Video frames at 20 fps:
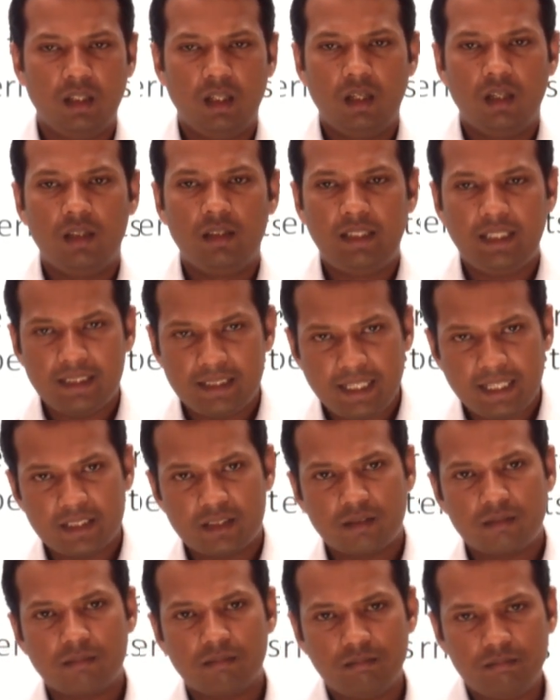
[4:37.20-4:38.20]
these
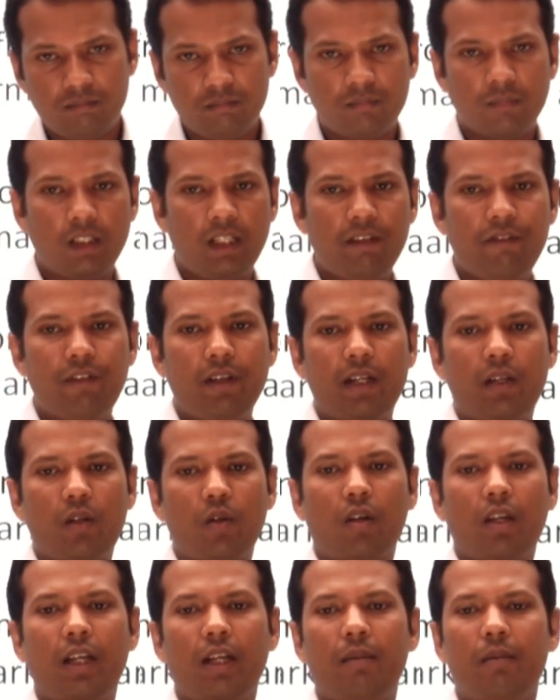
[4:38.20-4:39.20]
days, if we are
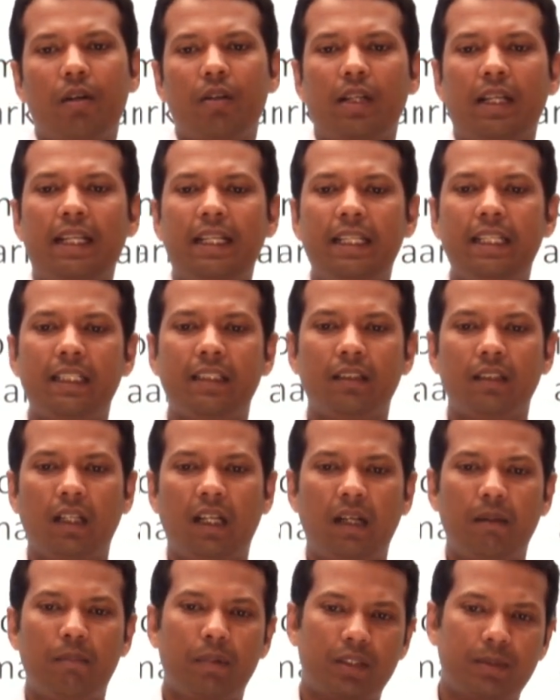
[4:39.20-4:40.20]
talking about Indian
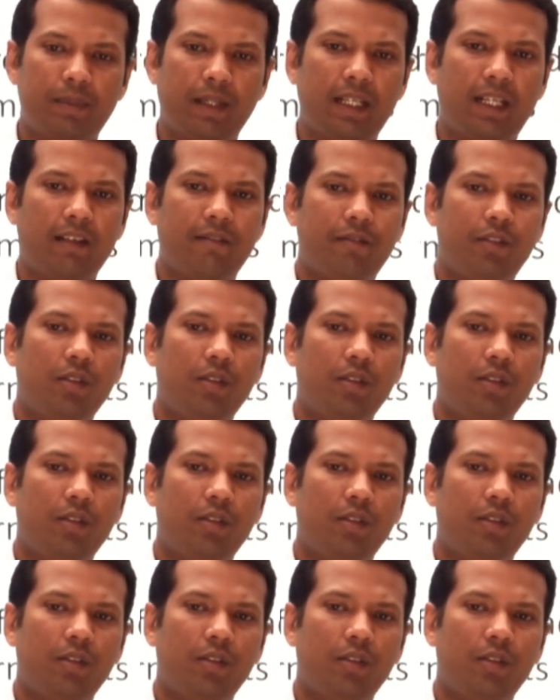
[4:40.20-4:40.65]
perspective,